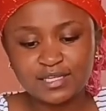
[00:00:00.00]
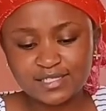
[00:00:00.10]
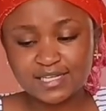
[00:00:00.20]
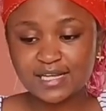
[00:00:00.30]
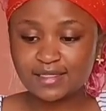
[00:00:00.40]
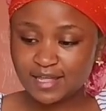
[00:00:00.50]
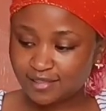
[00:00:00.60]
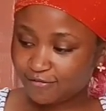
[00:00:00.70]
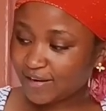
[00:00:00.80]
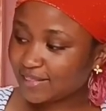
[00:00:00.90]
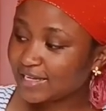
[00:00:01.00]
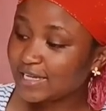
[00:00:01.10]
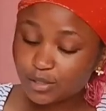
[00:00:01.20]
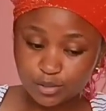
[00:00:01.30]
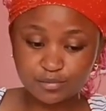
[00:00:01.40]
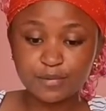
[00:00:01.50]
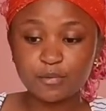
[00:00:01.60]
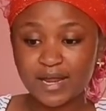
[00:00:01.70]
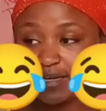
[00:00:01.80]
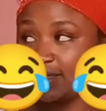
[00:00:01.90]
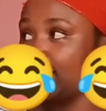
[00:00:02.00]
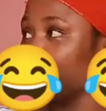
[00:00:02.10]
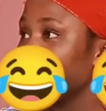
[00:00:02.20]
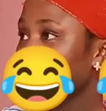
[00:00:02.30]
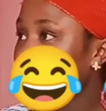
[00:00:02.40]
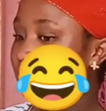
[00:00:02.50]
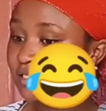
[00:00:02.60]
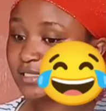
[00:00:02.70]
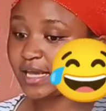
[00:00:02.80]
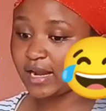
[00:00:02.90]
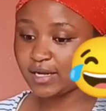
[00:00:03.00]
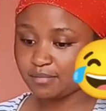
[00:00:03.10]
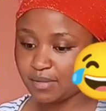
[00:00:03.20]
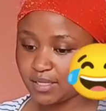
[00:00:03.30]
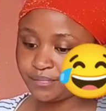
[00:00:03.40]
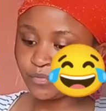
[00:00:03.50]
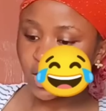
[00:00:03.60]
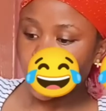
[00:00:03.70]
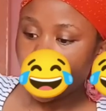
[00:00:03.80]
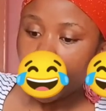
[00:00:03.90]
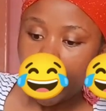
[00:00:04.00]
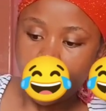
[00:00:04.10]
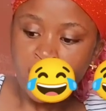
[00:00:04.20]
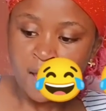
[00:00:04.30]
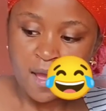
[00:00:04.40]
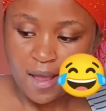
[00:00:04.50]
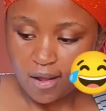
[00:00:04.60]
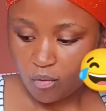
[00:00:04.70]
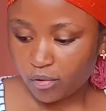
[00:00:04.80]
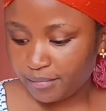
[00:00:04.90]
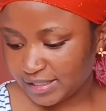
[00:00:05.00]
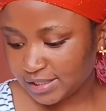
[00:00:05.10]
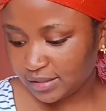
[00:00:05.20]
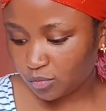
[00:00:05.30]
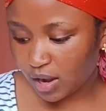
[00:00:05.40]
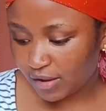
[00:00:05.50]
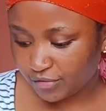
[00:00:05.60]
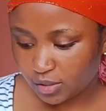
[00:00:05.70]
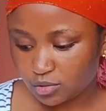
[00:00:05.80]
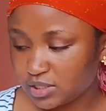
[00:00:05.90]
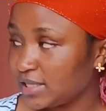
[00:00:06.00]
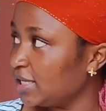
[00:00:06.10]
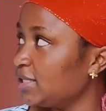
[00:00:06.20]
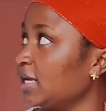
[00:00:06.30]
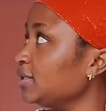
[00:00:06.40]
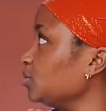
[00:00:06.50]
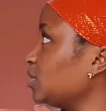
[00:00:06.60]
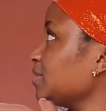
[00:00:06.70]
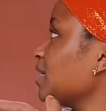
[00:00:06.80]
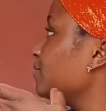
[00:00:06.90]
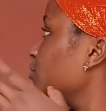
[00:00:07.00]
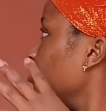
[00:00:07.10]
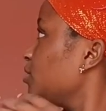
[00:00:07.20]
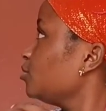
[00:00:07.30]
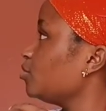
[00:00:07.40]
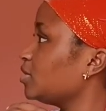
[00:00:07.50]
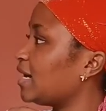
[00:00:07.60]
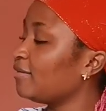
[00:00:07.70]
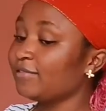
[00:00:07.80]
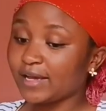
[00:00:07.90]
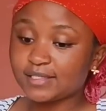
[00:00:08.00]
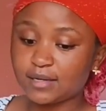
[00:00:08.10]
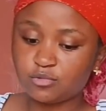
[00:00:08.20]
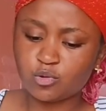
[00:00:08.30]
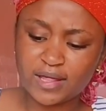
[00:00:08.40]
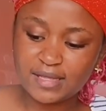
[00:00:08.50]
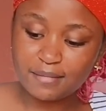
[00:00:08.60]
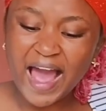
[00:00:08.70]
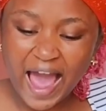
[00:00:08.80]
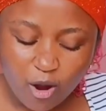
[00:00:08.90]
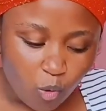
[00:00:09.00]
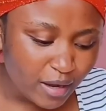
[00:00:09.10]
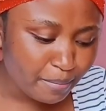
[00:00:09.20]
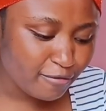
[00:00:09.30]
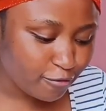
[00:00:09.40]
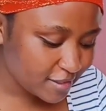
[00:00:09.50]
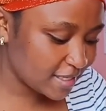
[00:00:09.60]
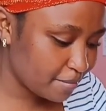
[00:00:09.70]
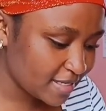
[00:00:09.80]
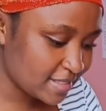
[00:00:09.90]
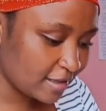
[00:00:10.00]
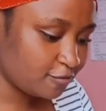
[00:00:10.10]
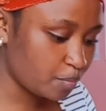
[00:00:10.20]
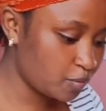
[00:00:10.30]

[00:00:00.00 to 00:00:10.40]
these things. And then the fact that I'll not be wearing them is what is scaring me. Imagine having clothes and then that you just have don't you don't have like time to wear them. I will be forcing myself to